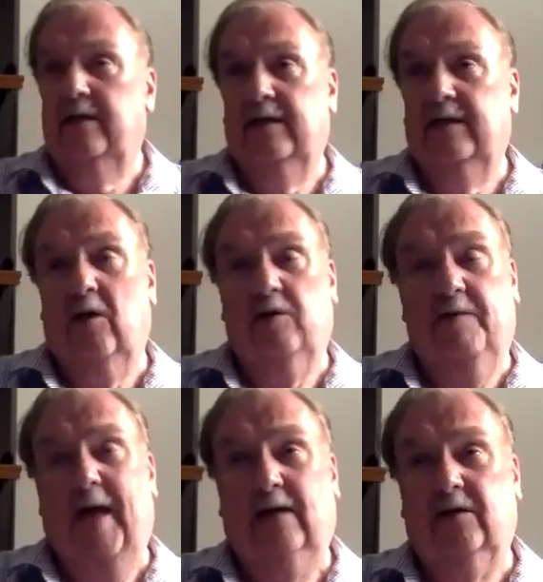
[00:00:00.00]
it goes
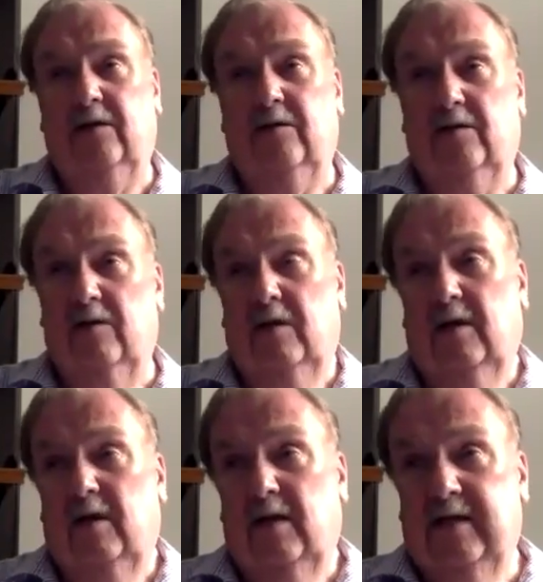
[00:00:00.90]
back to
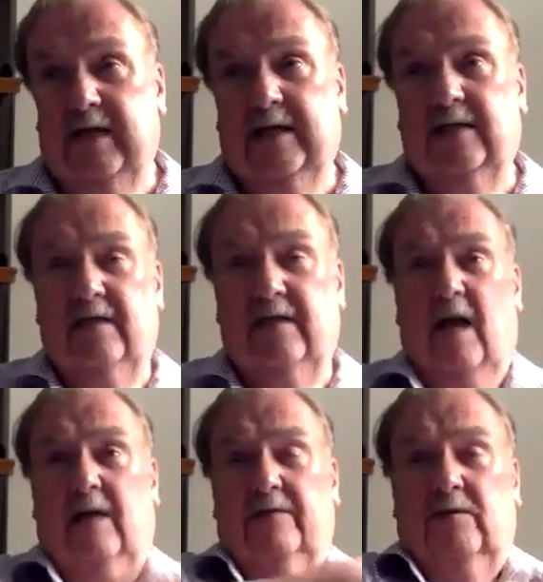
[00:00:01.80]
Dickens and
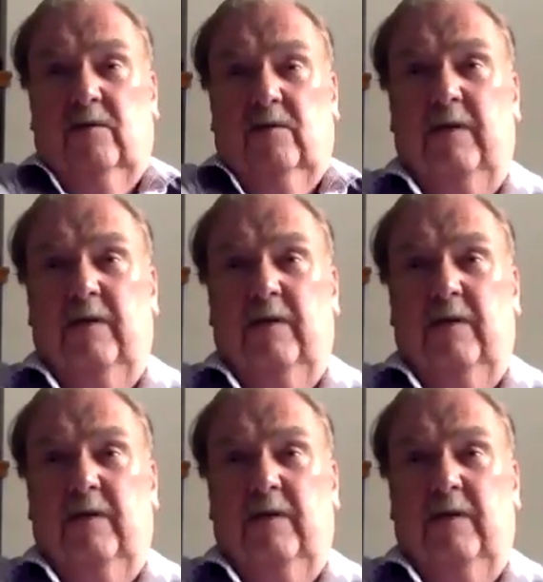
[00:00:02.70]
Oliver Twist.